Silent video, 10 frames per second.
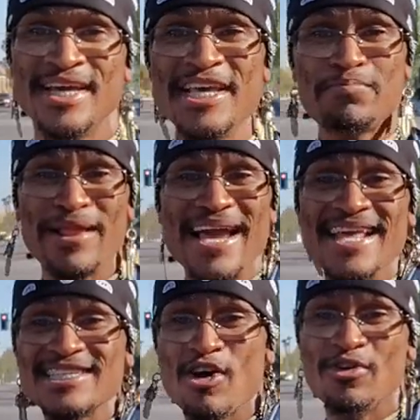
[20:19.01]
He's
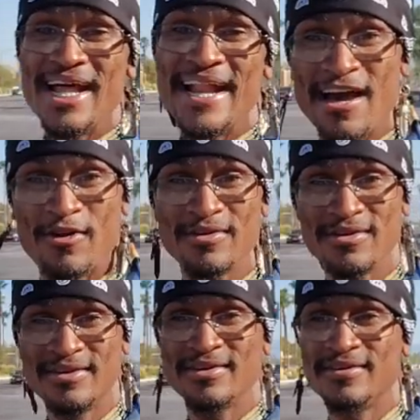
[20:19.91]
playing his own line
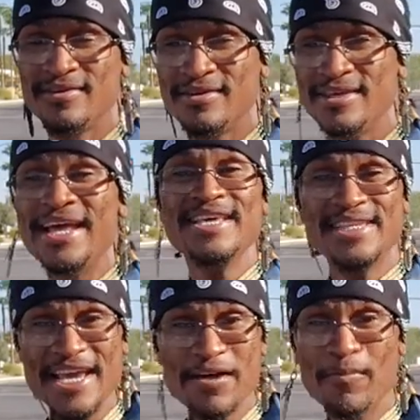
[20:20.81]
out. Yeah,
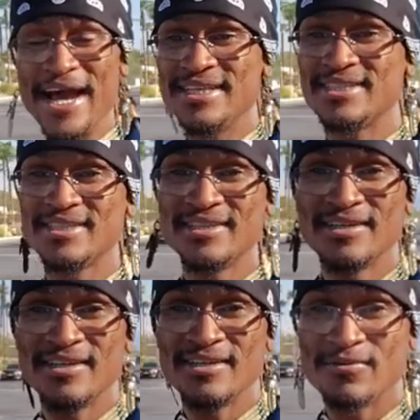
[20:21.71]
he's Edomites,
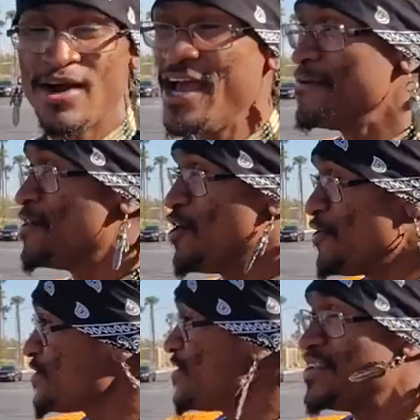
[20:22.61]
right? The
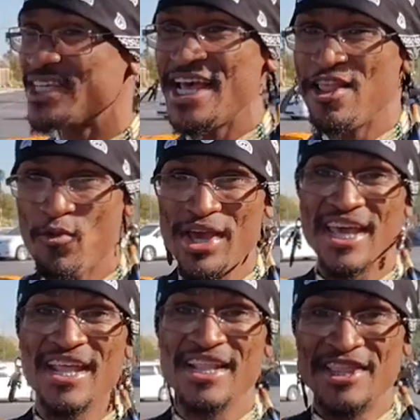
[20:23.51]
earth is given to the
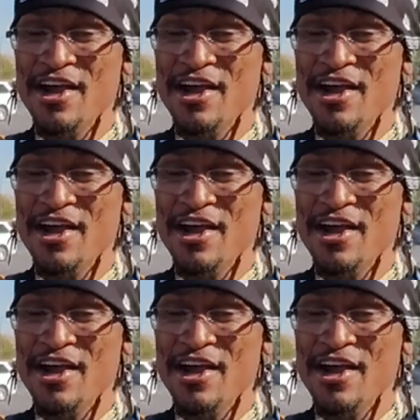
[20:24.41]
wicked.